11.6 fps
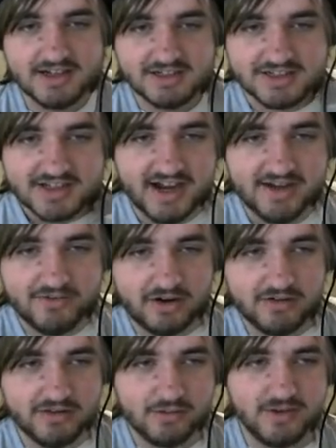Just kind of
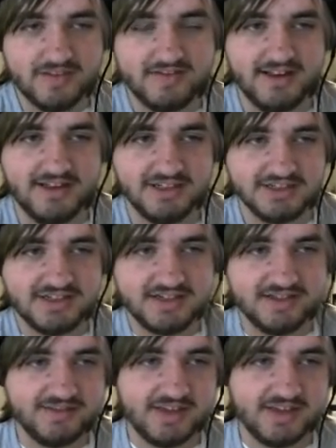all in one sitting, just to